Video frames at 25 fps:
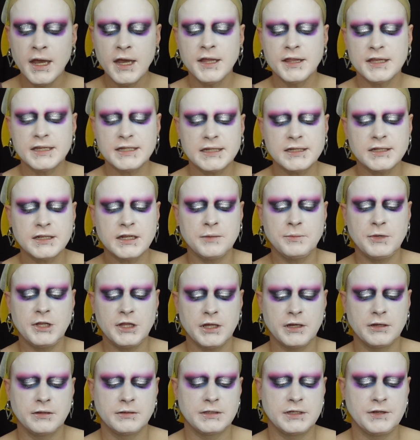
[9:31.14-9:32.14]
This is gonna be
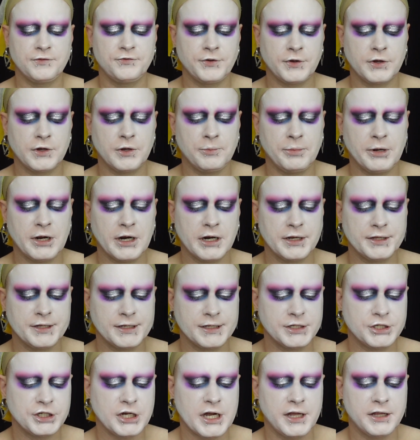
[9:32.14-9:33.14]
the difficult part of
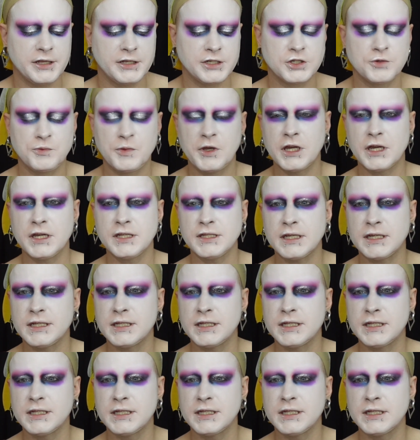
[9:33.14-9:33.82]
this challenge because I